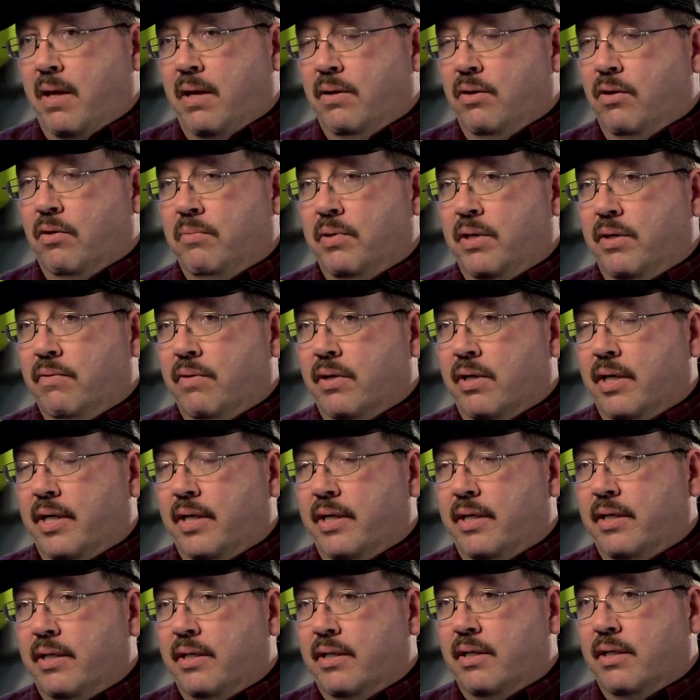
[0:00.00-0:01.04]
nobody
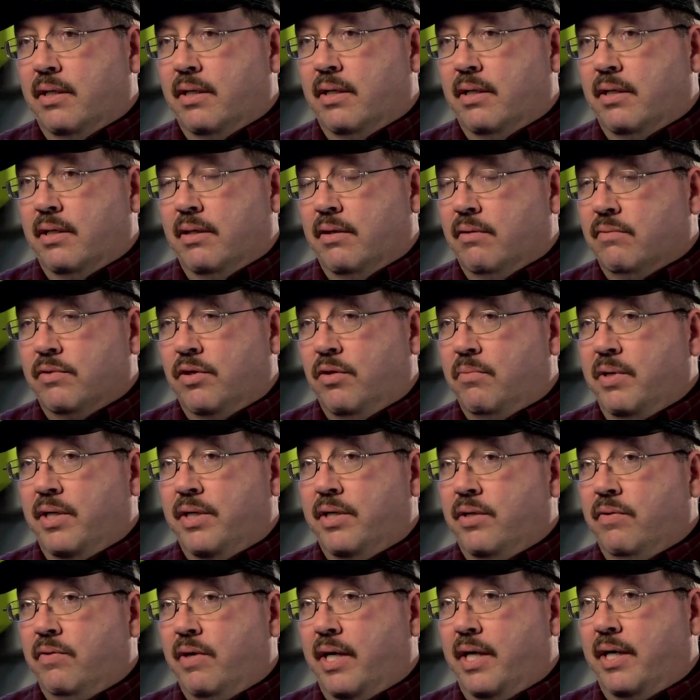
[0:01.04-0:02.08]
really, nobody
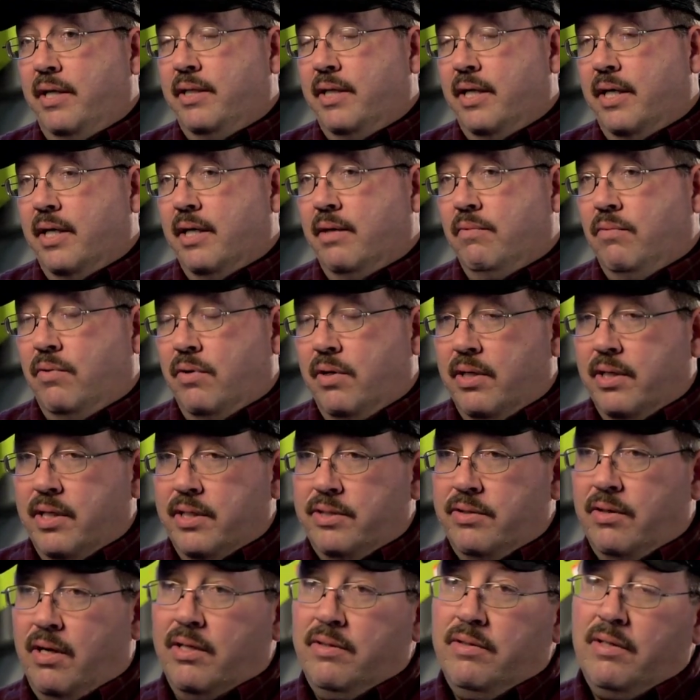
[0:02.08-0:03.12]
knew anything, and one of the
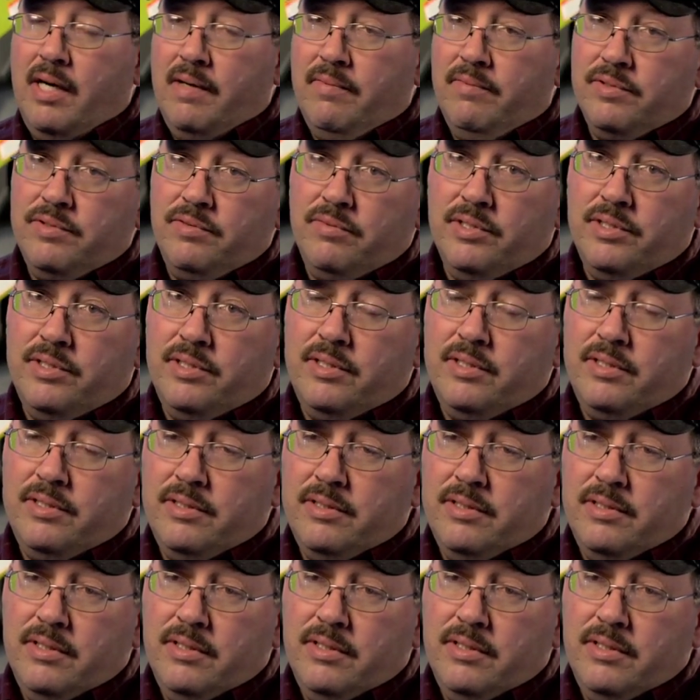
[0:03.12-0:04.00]
truck drivers was,